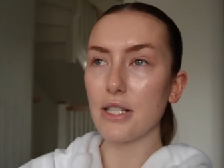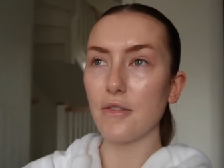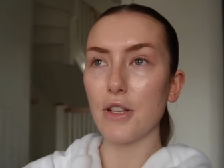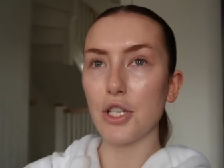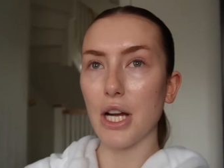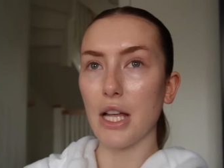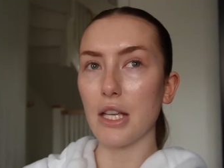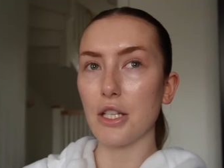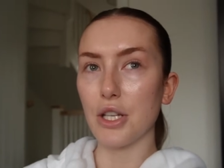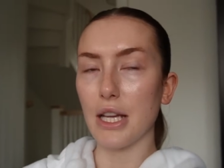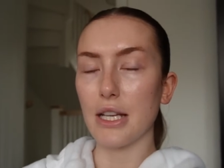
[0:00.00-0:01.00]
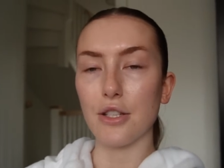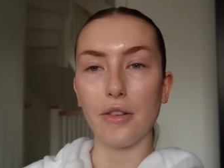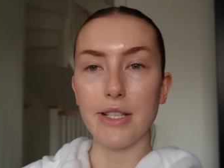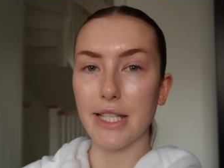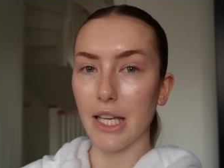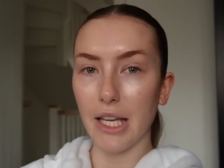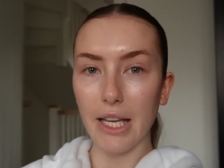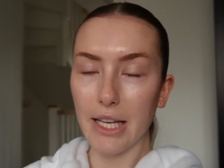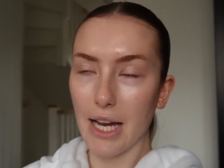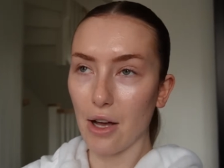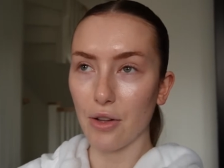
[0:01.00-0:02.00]
rest of the challenge is obviously
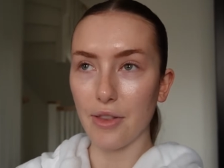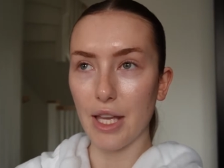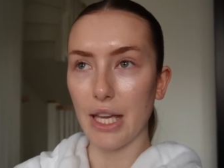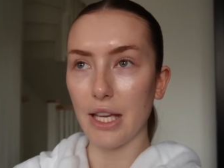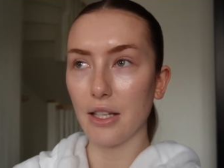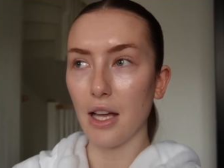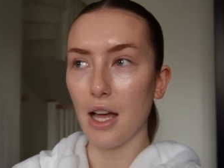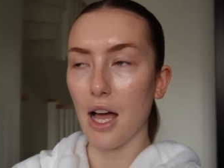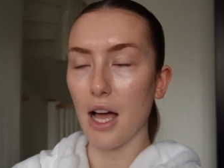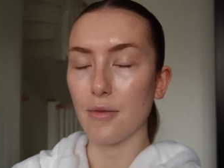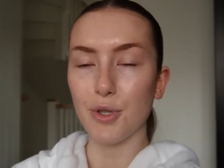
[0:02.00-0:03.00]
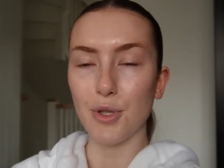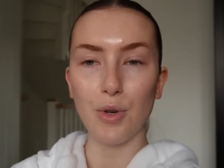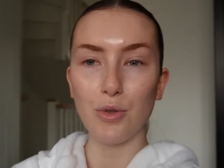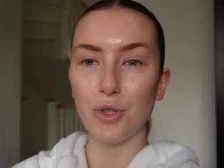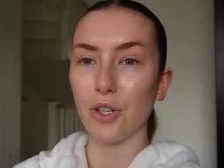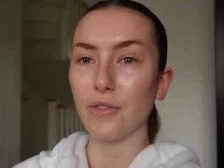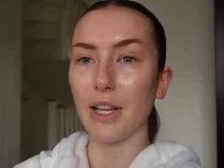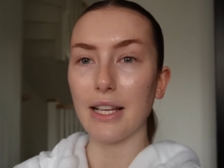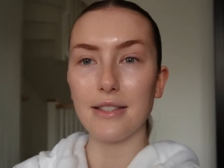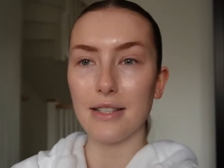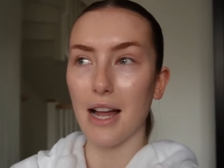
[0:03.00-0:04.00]
eating healthy, um, so no sort of
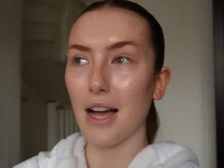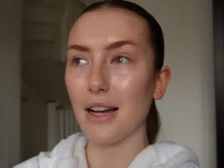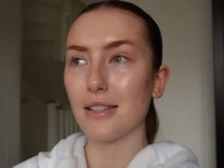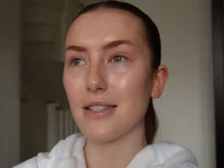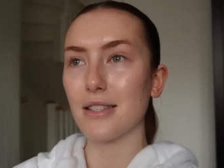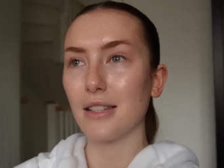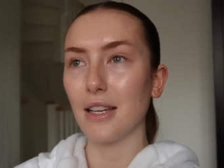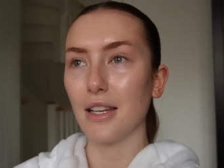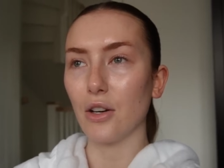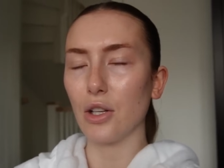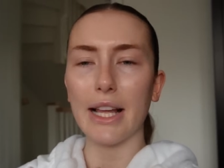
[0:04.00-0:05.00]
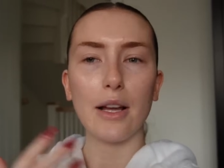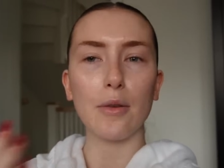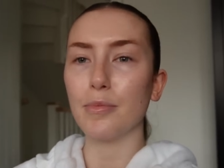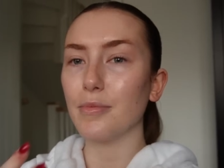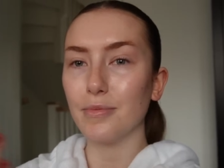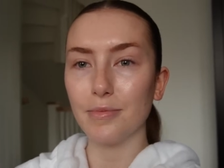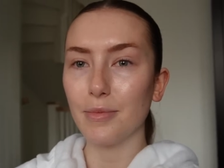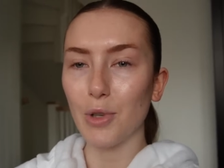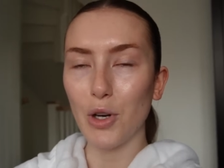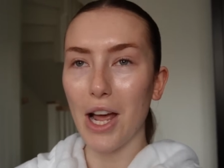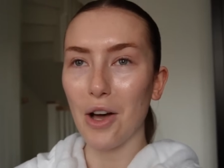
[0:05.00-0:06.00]
like snacks or like
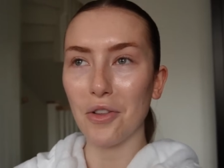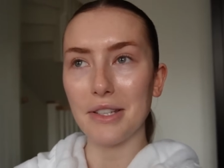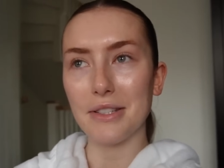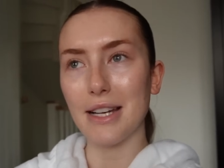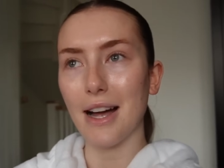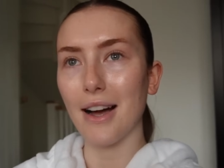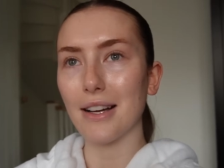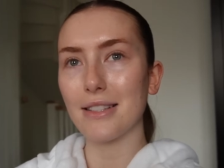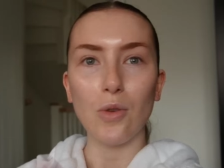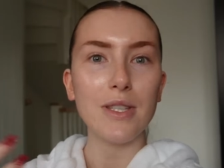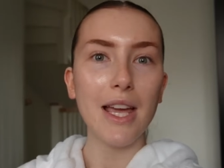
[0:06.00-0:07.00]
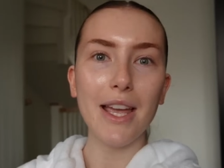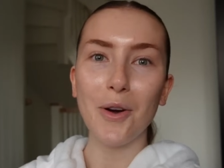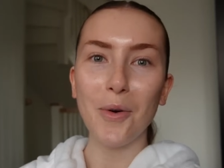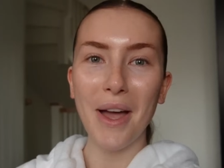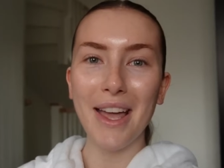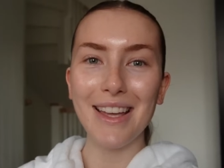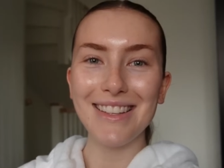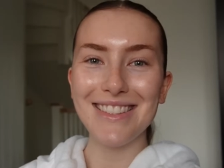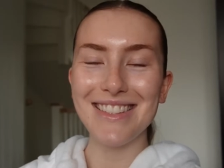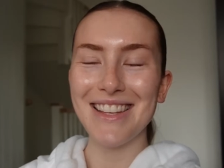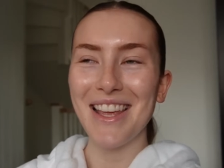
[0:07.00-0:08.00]
unhealthy snacks. So
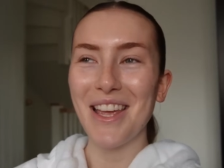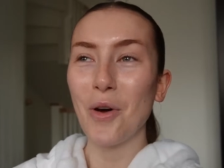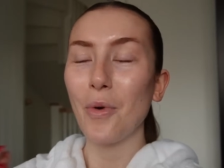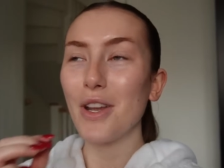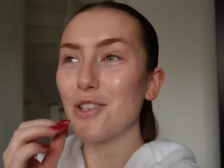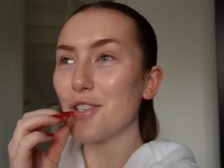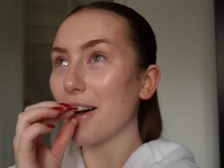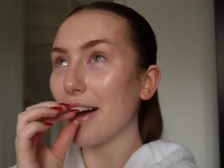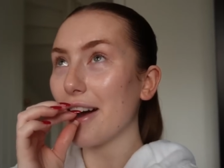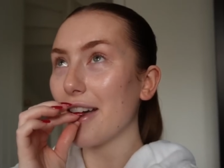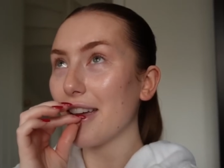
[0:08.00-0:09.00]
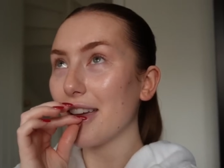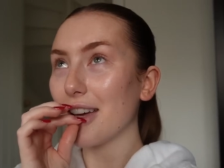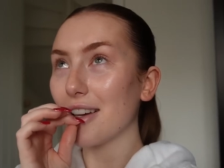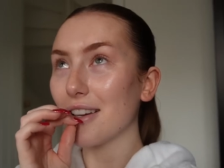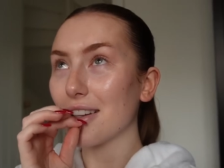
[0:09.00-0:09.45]
takeaways, which I